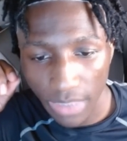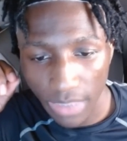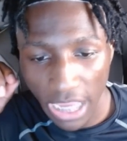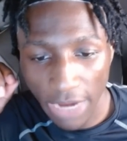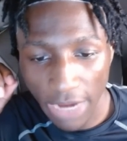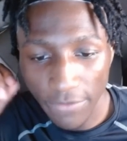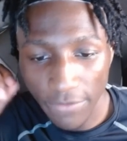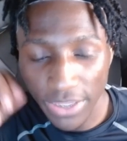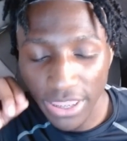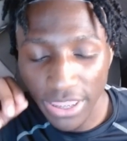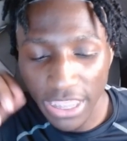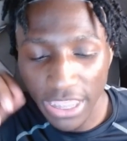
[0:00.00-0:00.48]

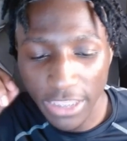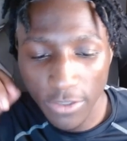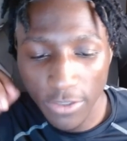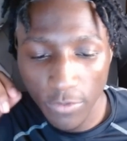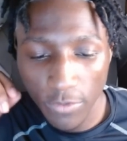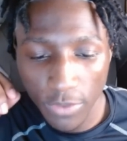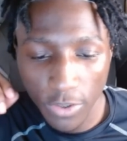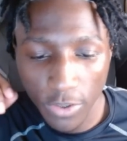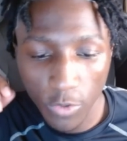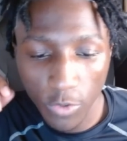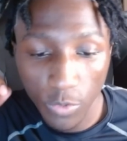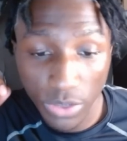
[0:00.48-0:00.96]
Everything you
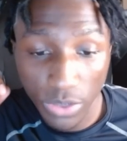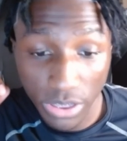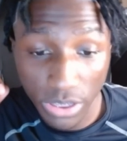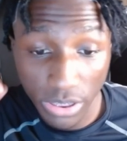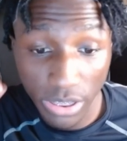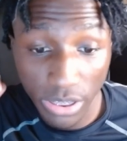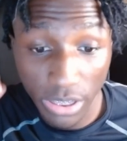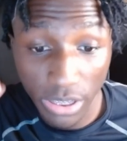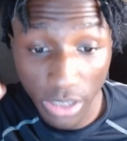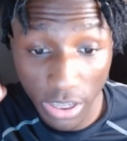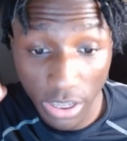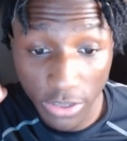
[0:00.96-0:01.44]
do is
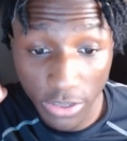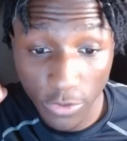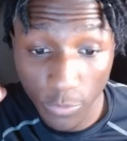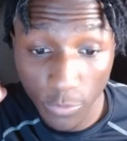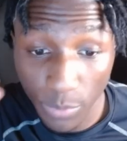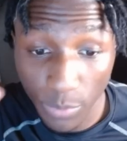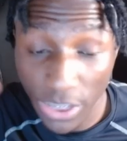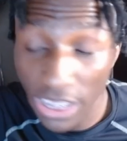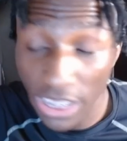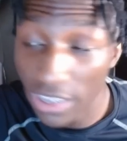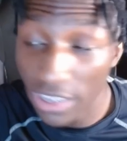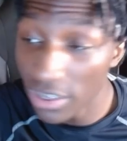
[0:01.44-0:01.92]
because
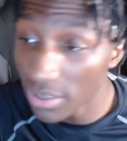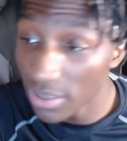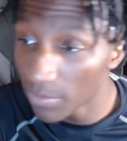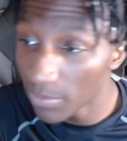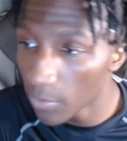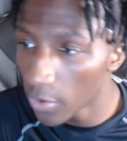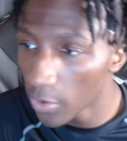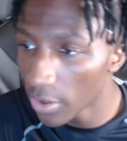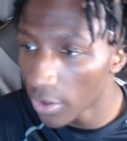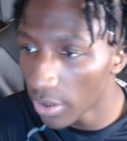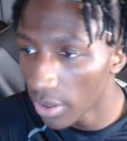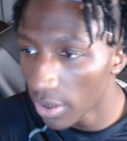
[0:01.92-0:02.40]
you getting
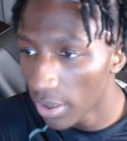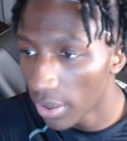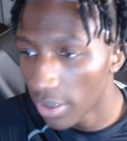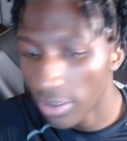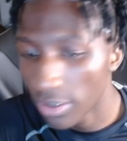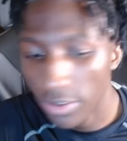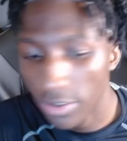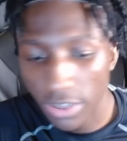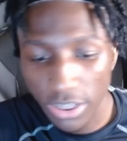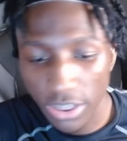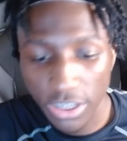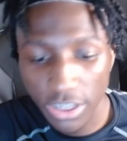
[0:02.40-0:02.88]
smart.
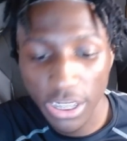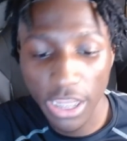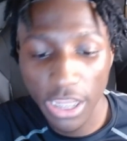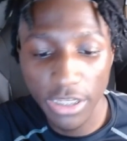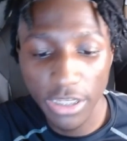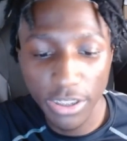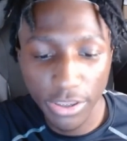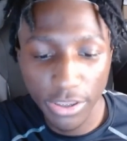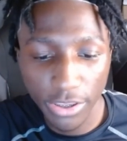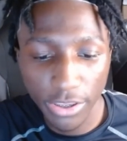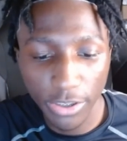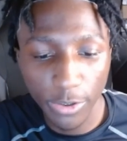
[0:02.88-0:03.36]
This, that,
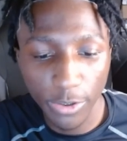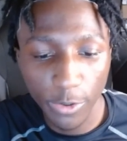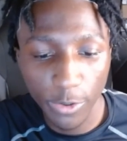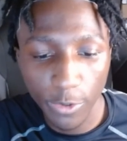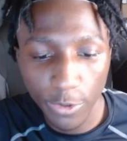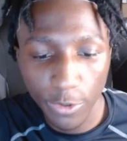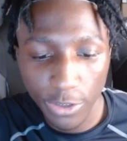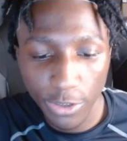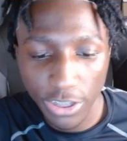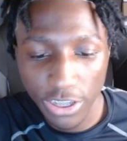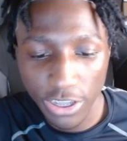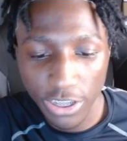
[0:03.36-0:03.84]
and the third.